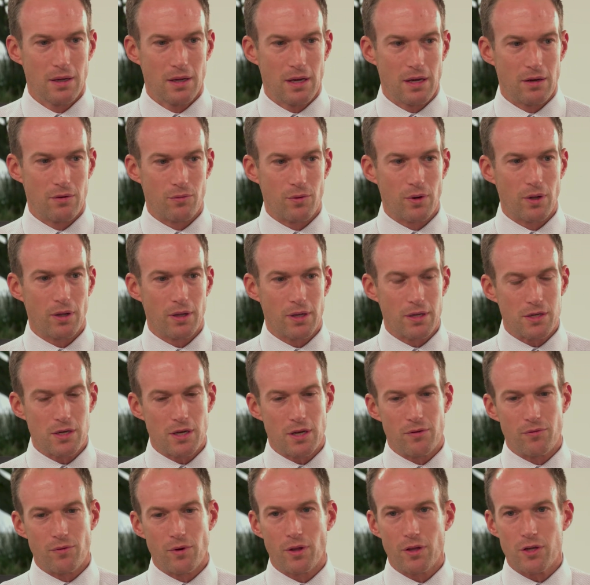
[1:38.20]
In
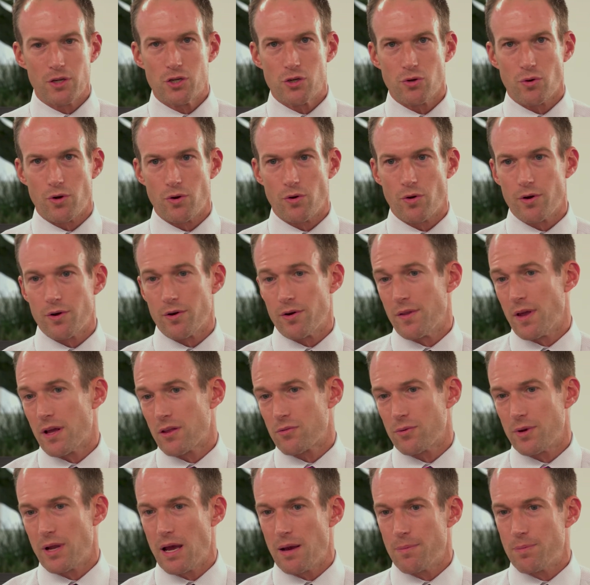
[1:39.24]
really short order. And
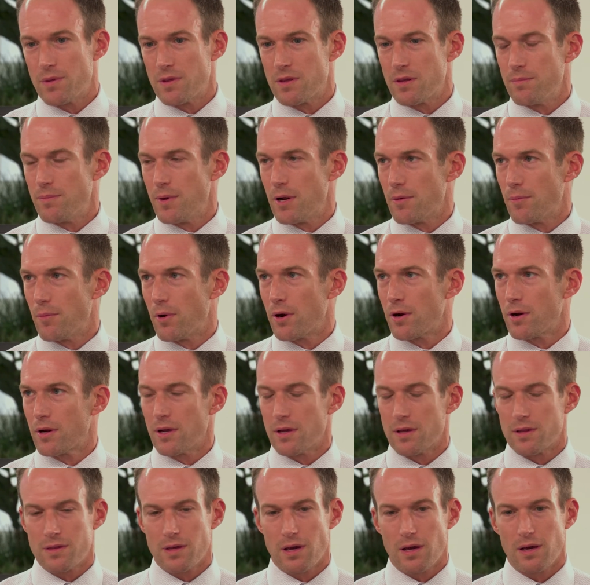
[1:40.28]
that's what happens in bear markets.